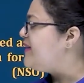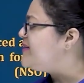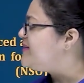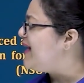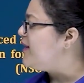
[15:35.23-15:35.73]

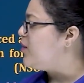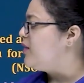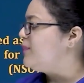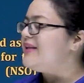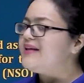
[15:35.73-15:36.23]
This
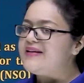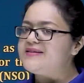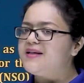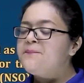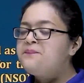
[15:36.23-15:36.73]
cannot be the
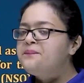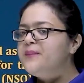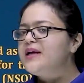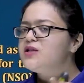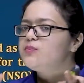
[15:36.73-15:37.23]
reason
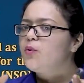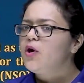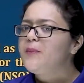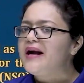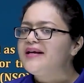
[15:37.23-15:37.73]
because
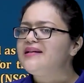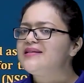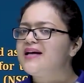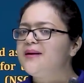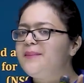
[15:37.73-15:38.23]
smoke
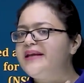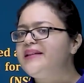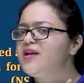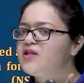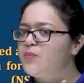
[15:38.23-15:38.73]
particles are
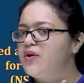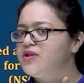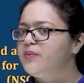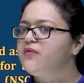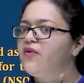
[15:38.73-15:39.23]
mainly
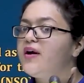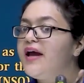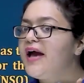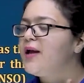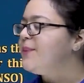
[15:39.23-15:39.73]
responsible for
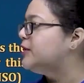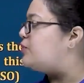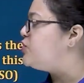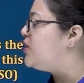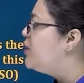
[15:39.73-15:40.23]
air
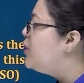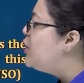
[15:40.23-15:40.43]
pollution.